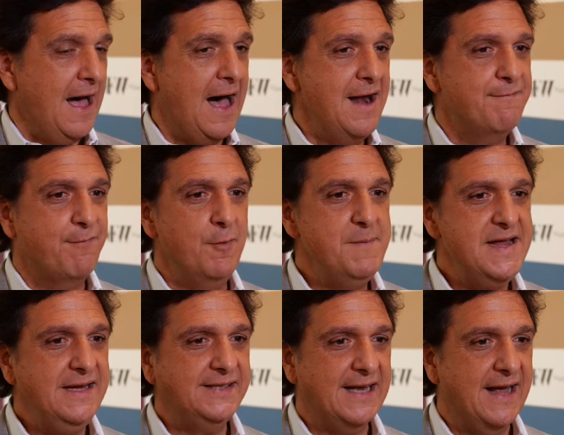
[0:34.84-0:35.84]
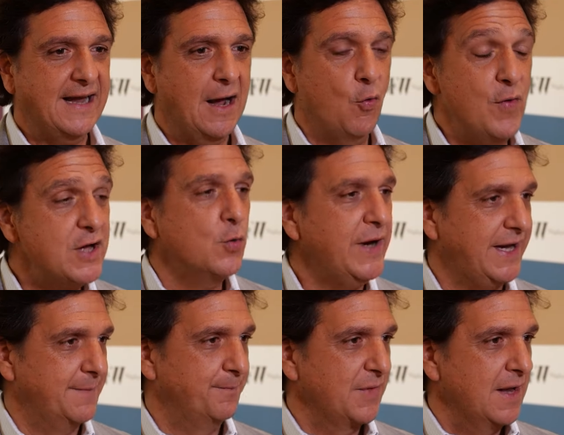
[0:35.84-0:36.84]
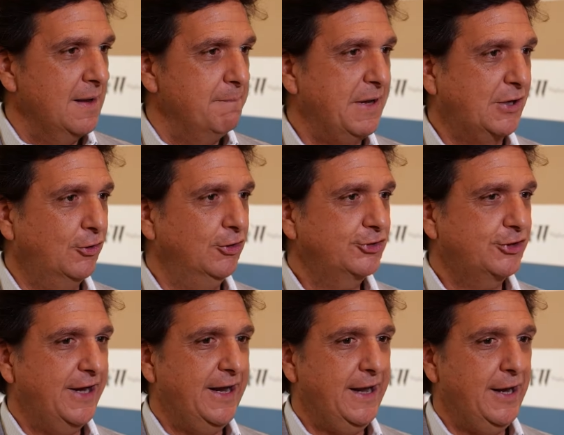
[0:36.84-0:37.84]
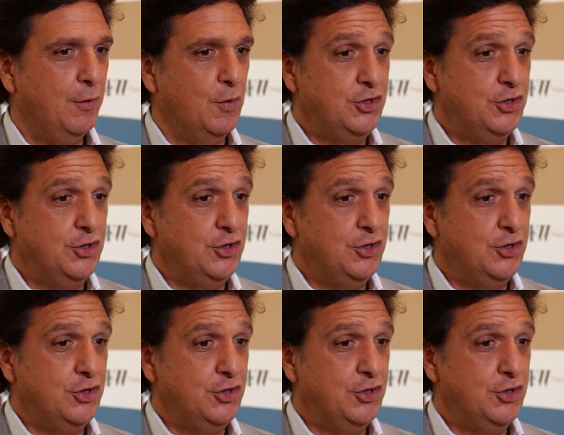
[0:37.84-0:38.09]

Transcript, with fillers: And for me, it's like a win-win because uh,